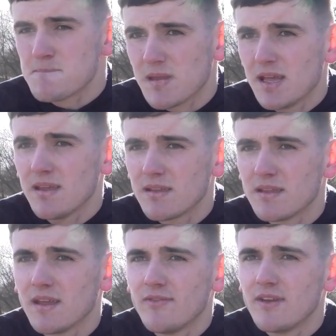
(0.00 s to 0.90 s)
Yeah,
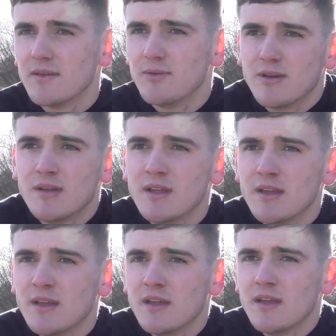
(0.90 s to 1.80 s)
definitely. But
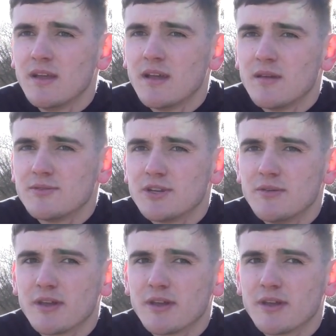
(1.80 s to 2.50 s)
I'm sure we